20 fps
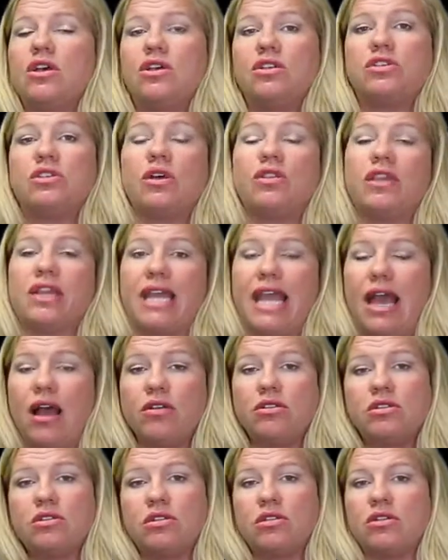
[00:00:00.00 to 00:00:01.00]
So the
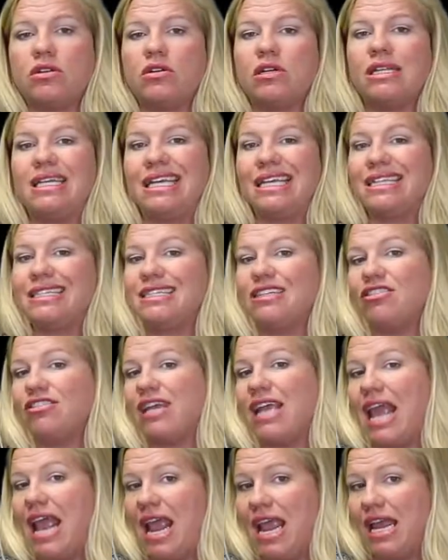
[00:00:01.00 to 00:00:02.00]
council is currently
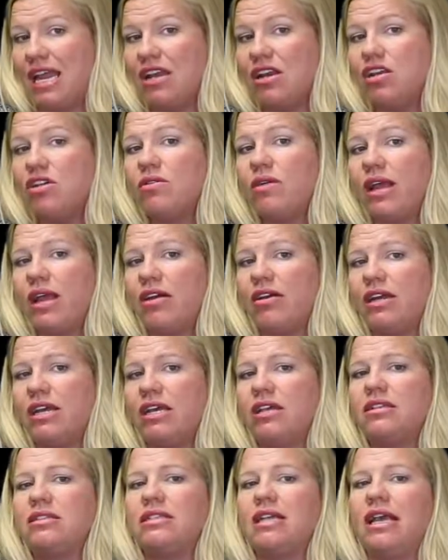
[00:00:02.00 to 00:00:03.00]
considering 8 new
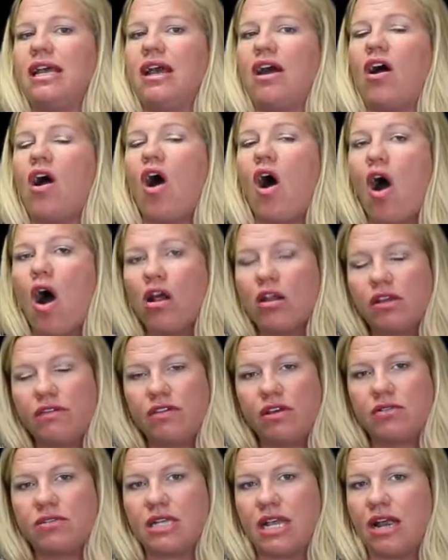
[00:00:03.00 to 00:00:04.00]
areas. All of
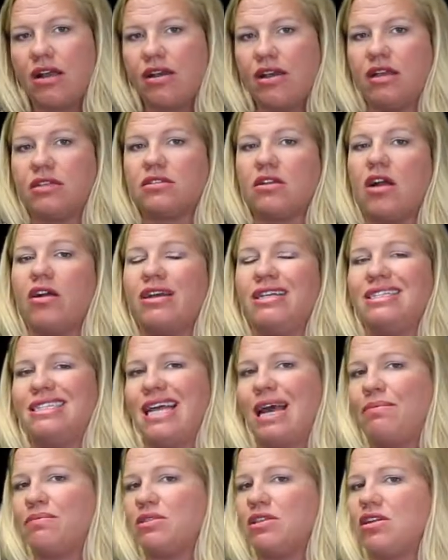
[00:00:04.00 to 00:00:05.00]
those areas are in
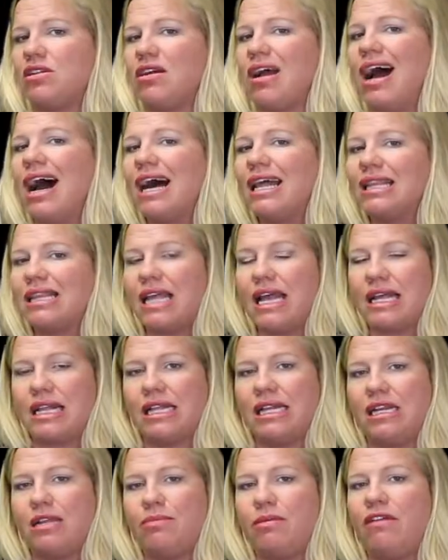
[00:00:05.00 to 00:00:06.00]
depths that are
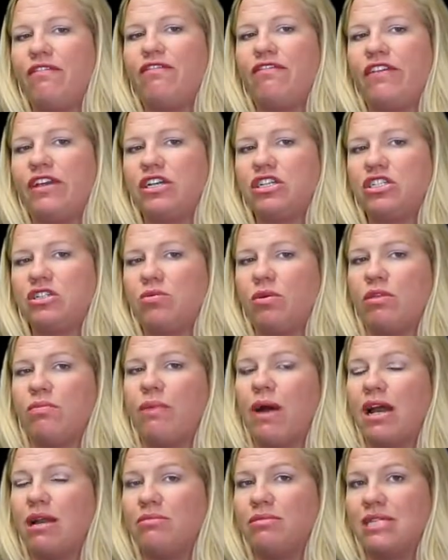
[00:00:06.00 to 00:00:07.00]
unlikely to be fished with
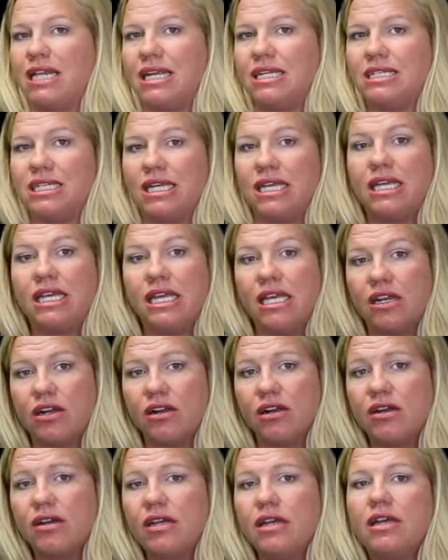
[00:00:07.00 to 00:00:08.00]
bottom tending
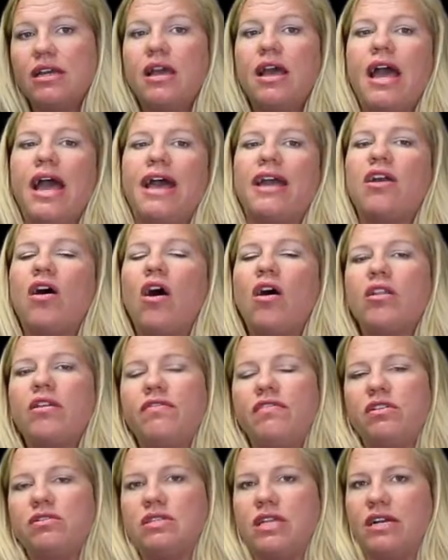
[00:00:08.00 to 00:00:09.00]
gear, and all
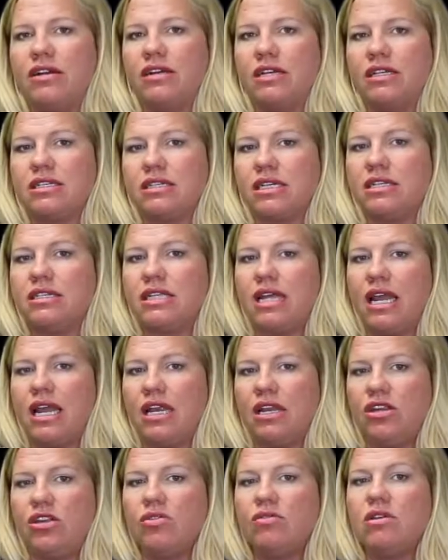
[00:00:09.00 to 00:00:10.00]
of those areas
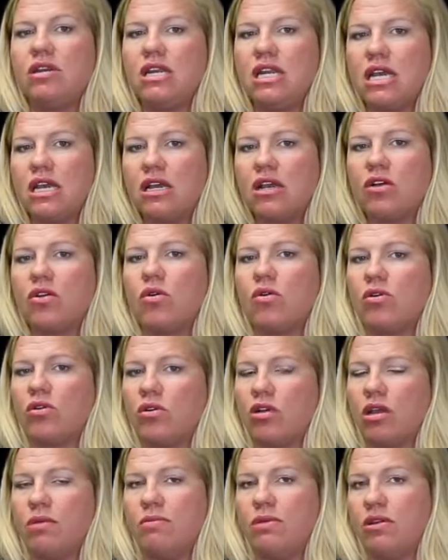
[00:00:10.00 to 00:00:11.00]
contain unique
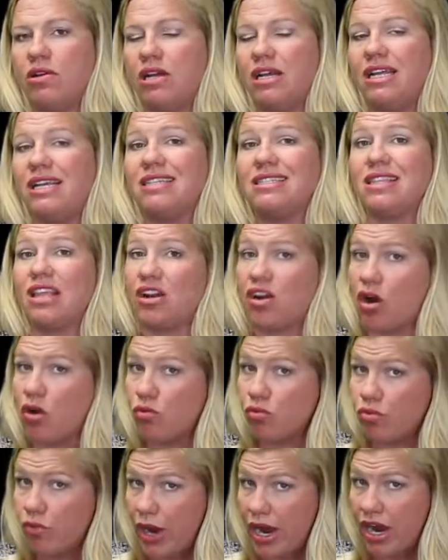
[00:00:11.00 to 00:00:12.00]
coral communities that are
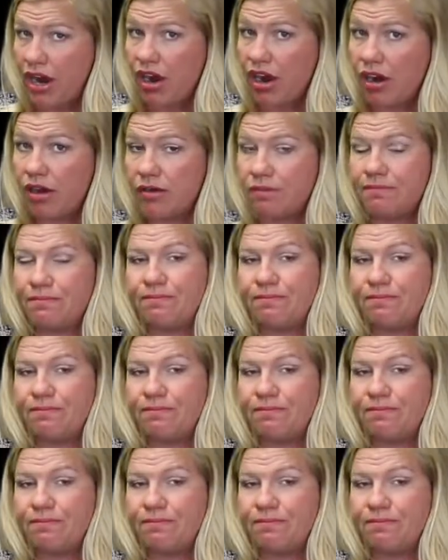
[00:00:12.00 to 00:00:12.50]
rare.